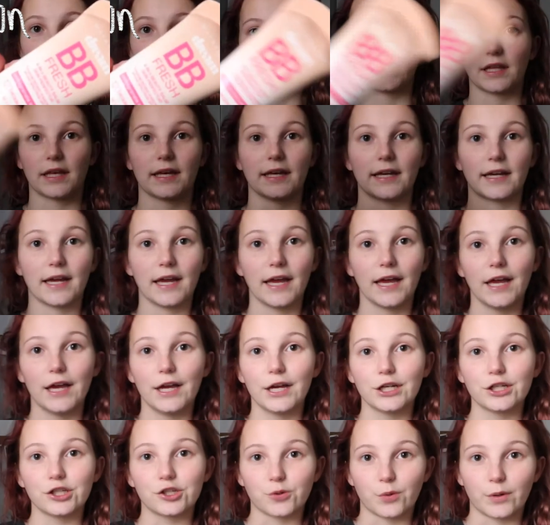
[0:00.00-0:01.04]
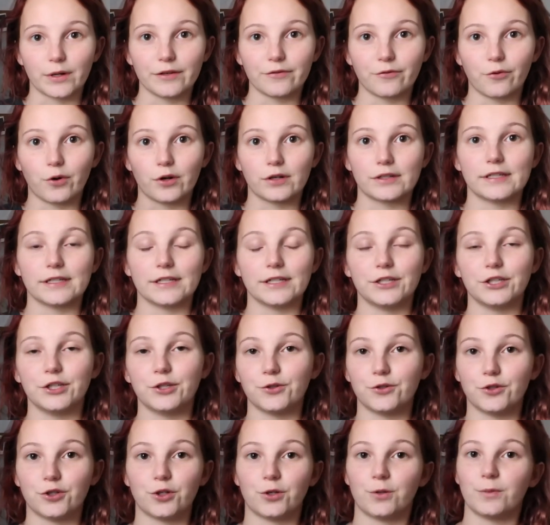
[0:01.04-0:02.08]
was like 2014
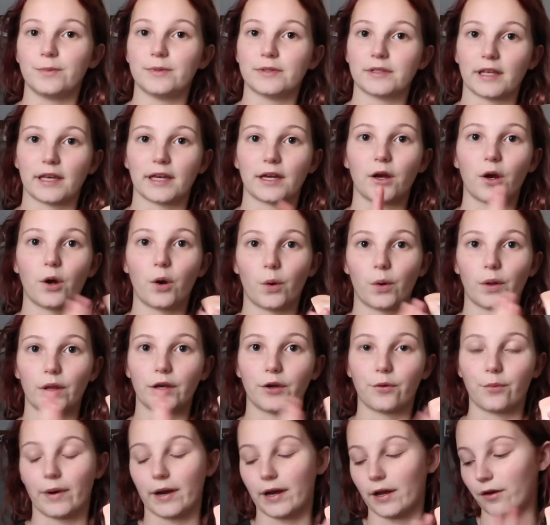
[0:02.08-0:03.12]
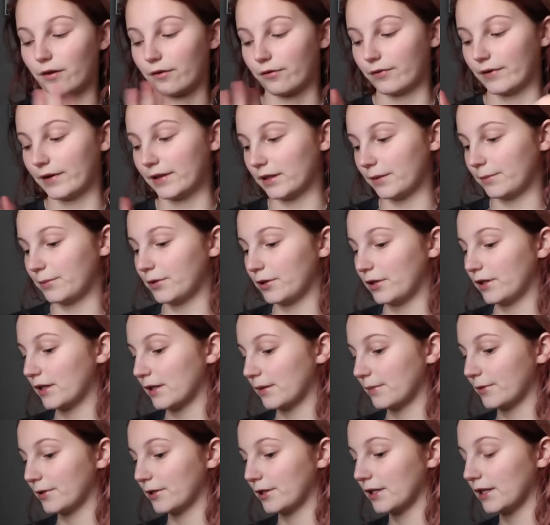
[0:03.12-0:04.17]
YouTube's like holy grail in the beauty
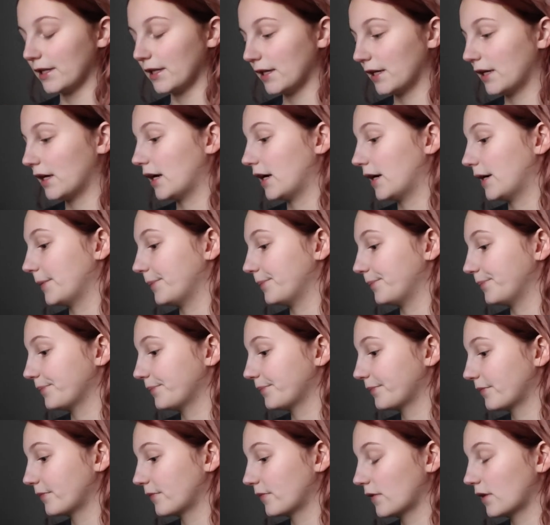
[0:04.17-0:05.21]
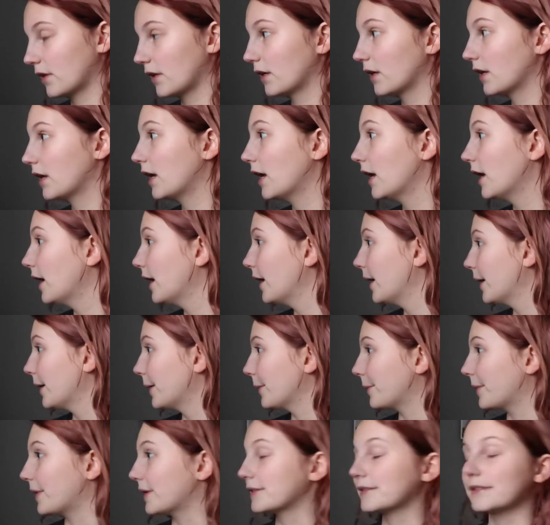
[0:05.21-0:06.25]
community. Um,
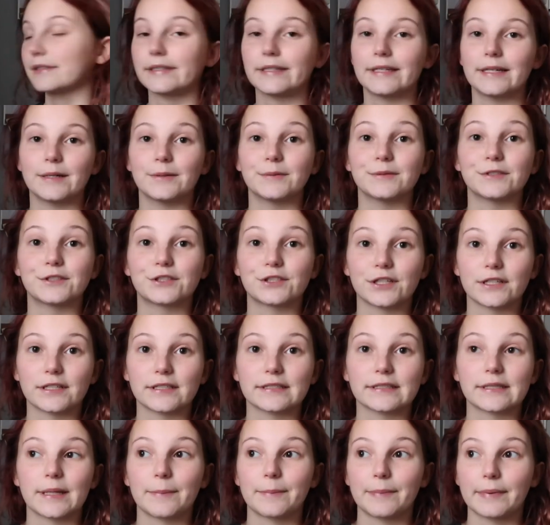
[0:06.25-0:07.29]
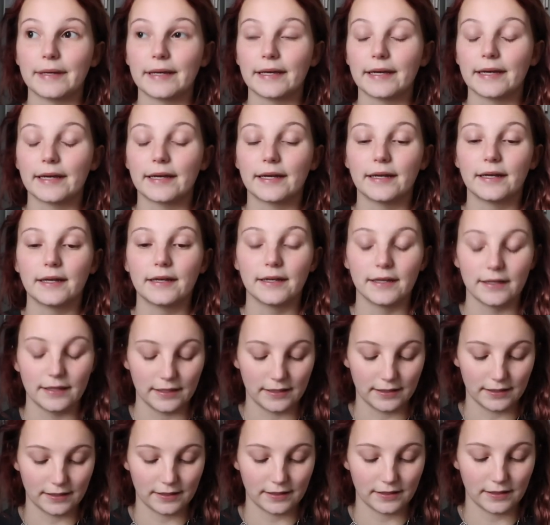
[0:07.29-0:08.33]
basically, it was just a big
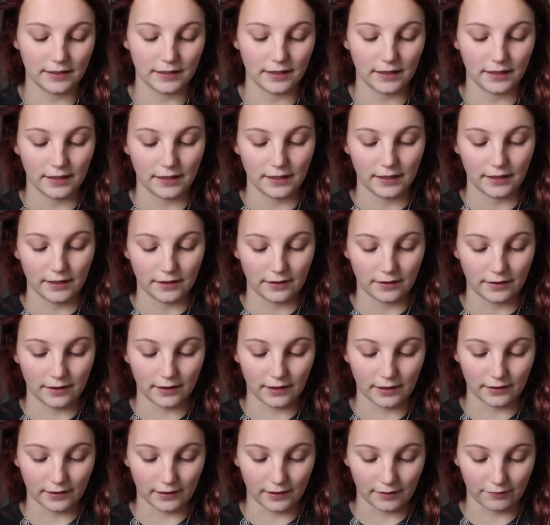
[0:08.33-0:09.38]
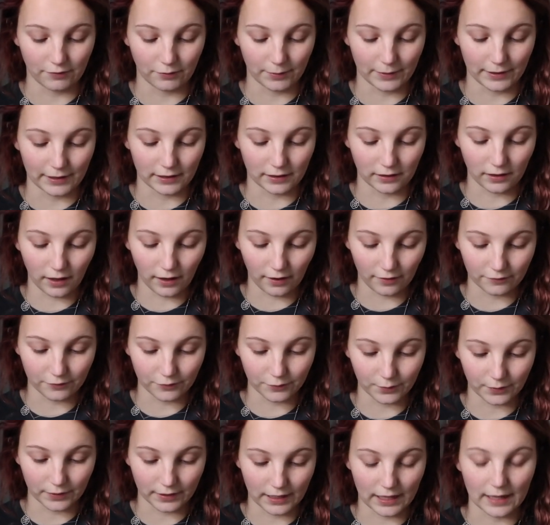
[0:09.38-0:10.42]
thing that everybody
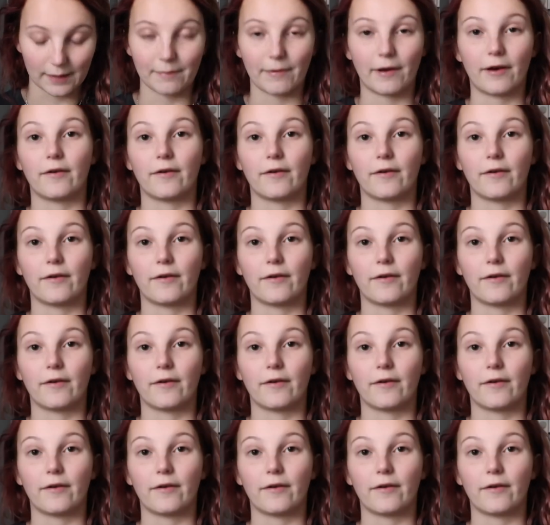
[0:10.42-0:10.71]
loved when it came